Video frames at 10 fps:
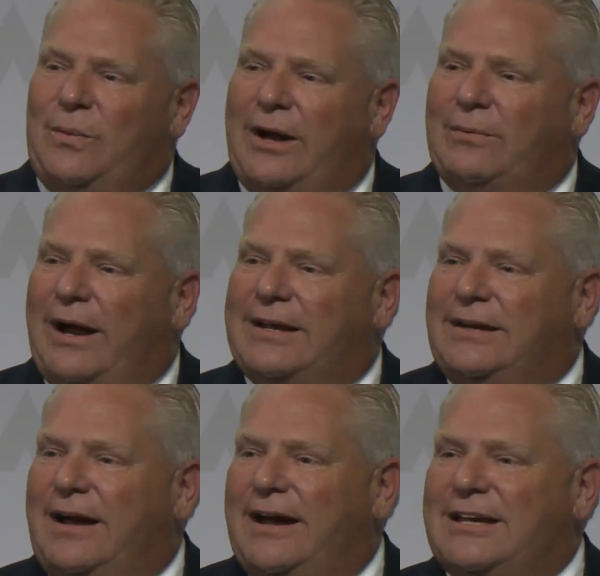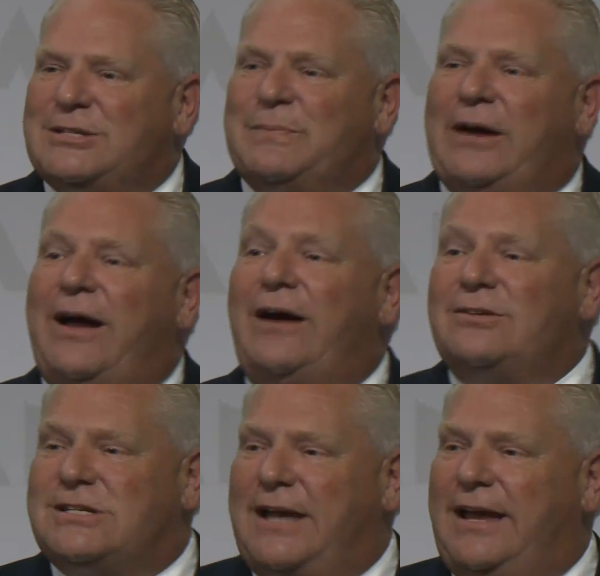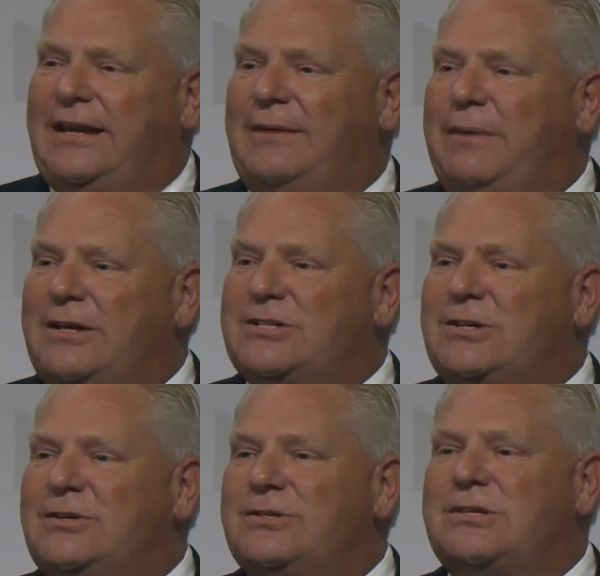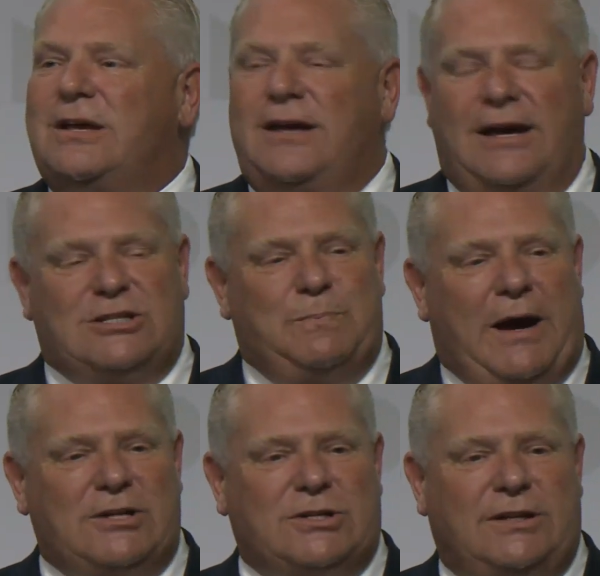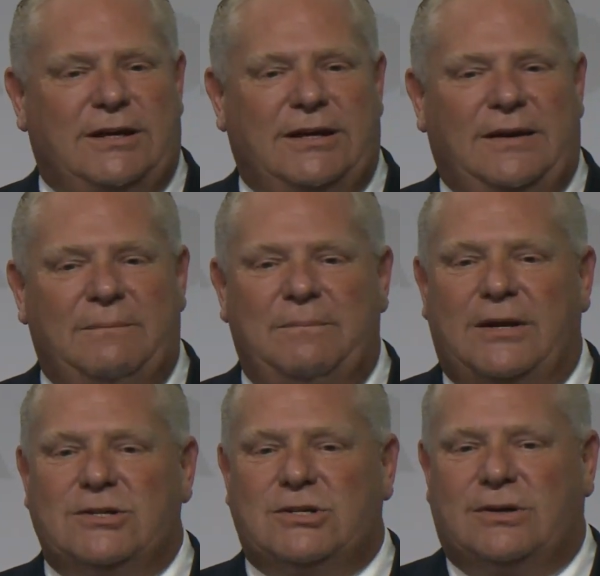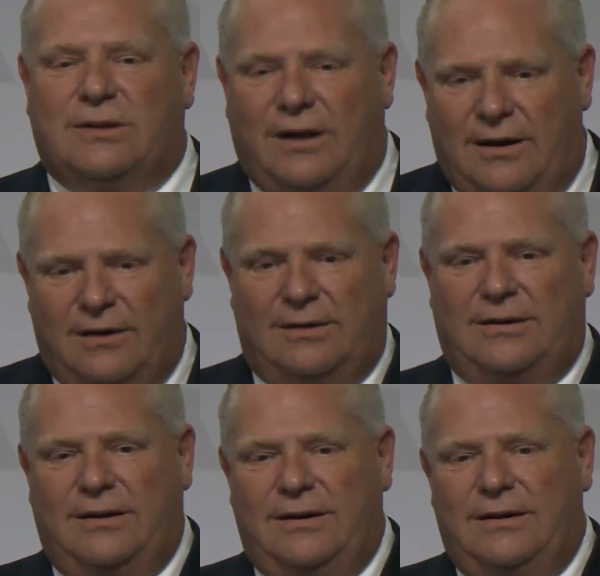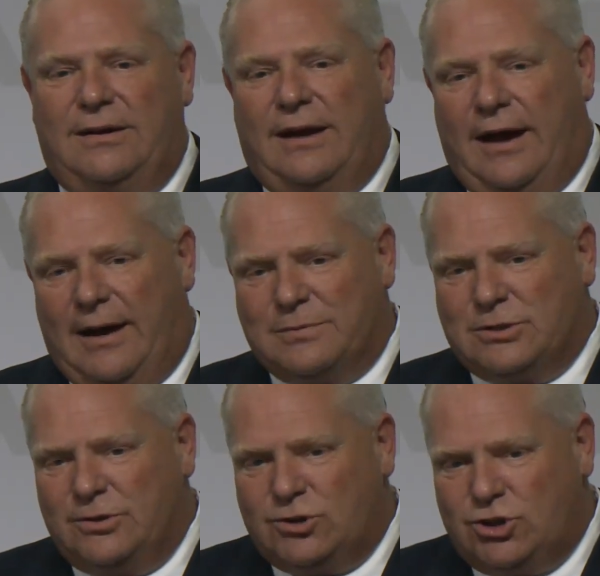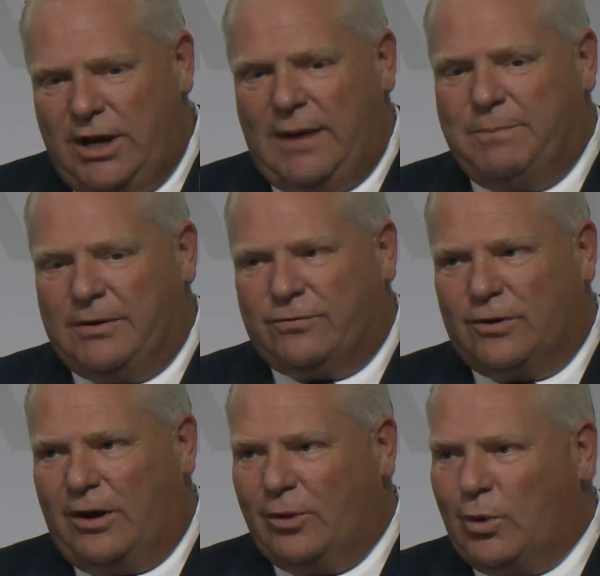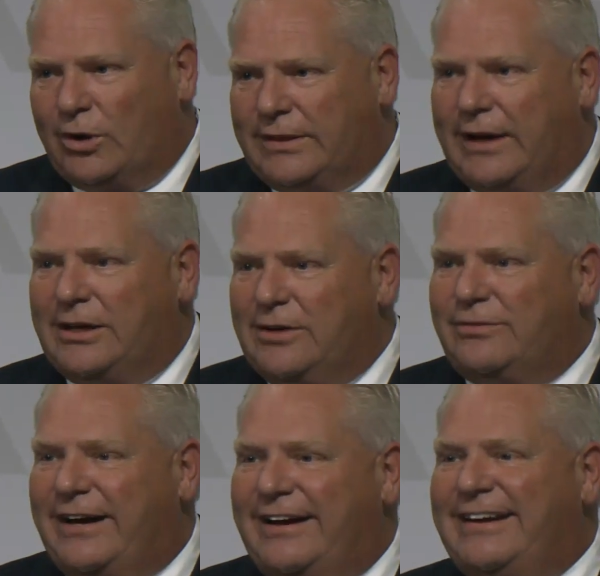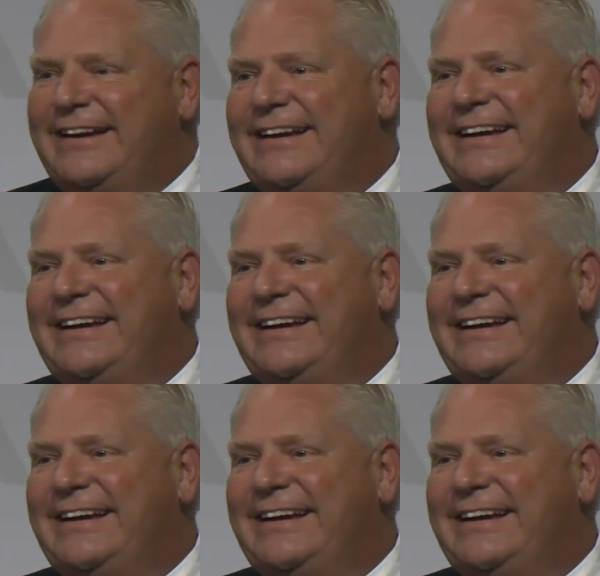want to recognize my outstanding ministers, especially Minister Clark, absolute champion for all the work that you've done.